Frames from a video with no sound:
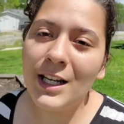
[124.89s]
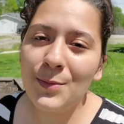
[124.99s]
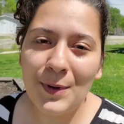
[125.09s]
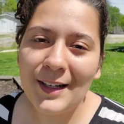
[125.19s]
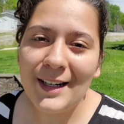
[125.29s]

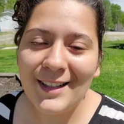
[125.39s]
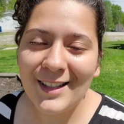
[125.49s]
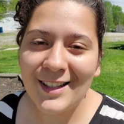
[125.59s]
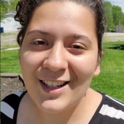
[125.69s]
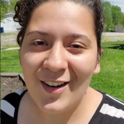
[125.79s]
is what it
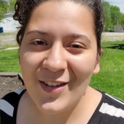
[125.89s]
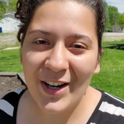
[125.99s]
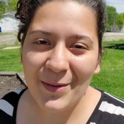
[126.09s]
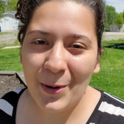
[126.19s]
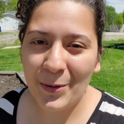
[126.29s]
is. You know, we
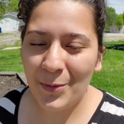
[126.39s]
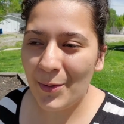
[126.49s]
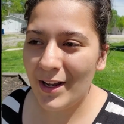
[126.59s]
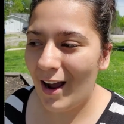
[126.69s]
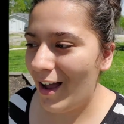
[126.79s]
got to work with what
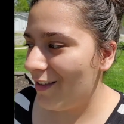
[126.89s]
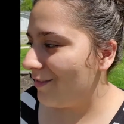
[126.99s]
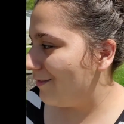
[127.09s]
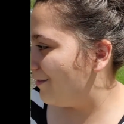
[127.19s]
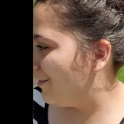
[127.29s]
we got.
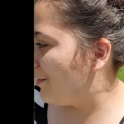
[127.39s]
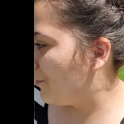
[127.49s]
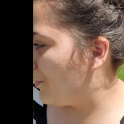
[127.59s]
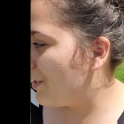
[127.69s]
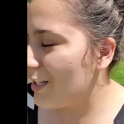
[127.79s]

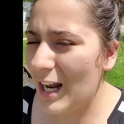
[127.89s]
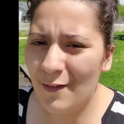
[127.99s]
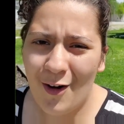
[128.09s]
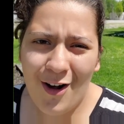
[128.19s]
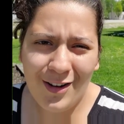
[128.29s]
We're just
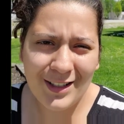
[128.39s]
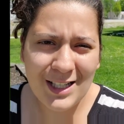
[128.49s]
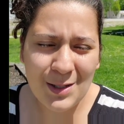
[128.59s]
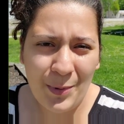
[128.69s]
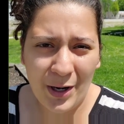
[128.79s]
kind of all
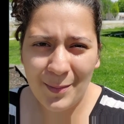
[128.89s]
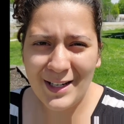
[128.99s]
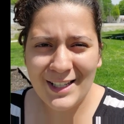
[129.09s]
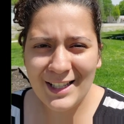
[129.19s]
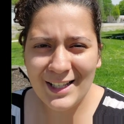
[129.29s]

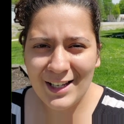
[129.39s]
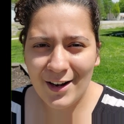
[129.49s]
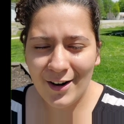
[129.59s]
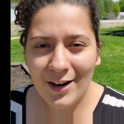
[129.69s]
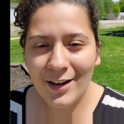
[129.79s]
experimenting this
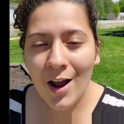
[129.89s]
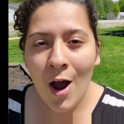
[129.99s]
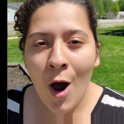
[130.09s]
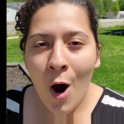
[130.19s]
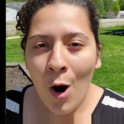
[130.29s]
year, and
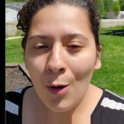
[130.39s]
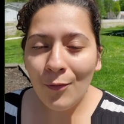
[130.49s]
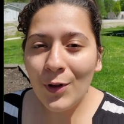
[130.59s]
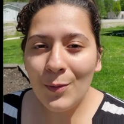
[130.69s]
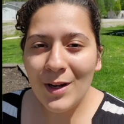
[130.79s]

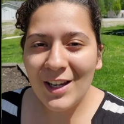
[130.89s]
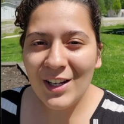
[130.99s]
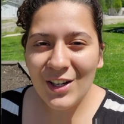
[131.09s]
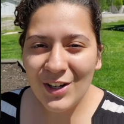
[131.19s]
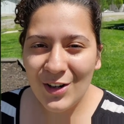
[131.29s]
hopefully we can
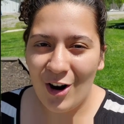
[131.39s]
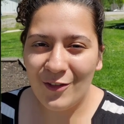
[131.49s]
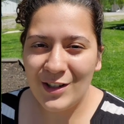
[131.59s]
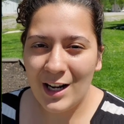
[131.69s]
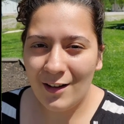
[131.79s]
get a good
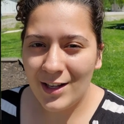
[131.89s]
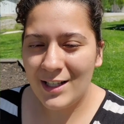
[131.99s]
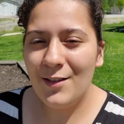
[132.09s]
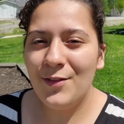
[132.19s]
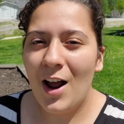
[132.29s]
harvest out of
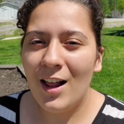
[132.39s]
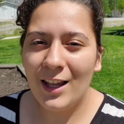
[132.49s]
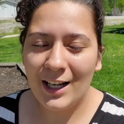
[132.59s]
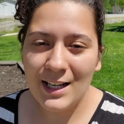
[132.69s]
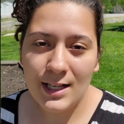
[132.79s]
this. If not,
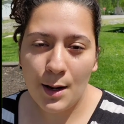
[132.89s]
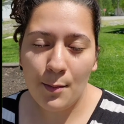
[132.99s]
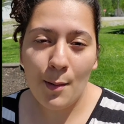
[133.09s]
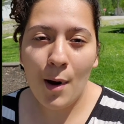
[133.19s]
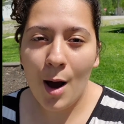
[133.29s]
like I said,
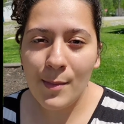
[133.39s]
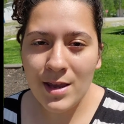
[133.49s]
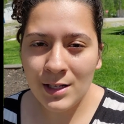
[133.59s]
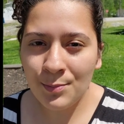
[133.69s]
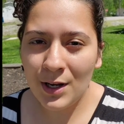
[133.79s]
my mom
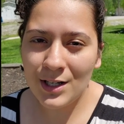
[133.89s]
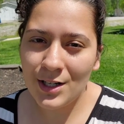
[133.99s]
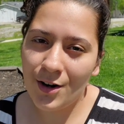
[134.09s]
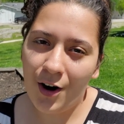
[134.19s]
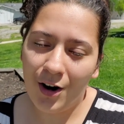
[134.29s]
is
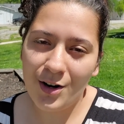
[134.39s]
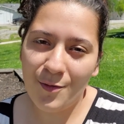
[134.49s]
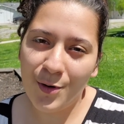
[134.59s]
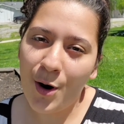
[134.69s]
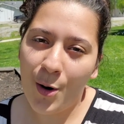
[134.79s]
planting a garden of
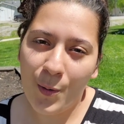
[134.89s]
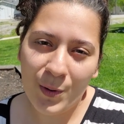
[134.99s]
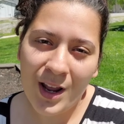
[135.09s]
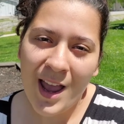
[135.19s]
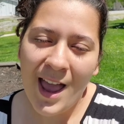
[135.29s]
her own,
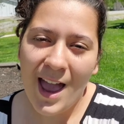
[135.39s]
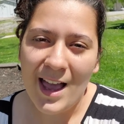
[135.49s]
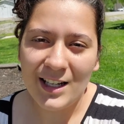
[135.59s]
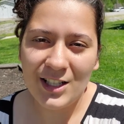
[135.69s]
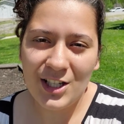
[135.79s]

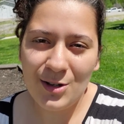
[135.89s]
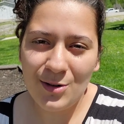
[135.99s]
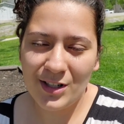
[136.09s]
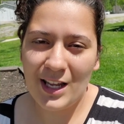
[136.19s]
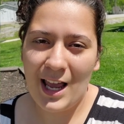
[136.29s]
and she
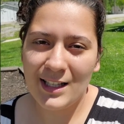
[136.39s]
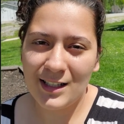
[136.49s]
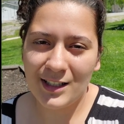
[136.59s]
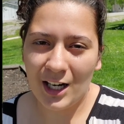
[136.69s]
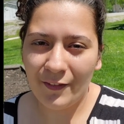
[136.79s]
usually has
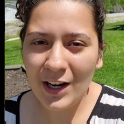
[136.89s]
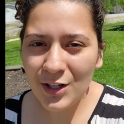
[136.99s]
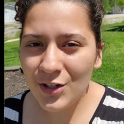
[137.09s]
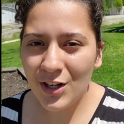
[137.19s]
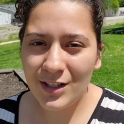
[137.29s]
a ton of
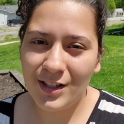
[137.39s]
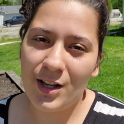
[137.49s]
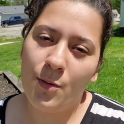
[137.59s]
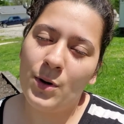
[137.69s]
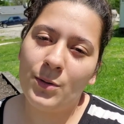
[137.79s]
extras,
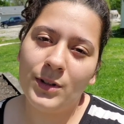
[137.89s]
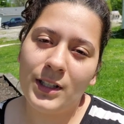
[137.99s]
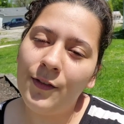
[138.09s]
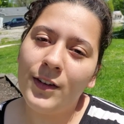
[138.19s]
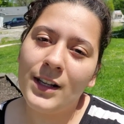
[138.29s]
so we will
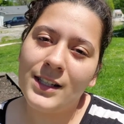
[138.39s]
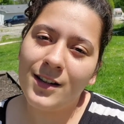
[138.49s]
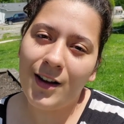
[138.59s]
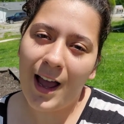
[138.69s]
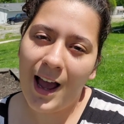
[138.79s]
definitely
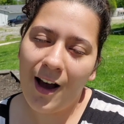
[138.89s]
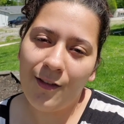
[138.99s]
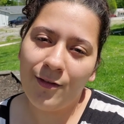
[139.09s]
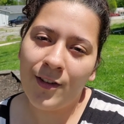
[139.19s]
still have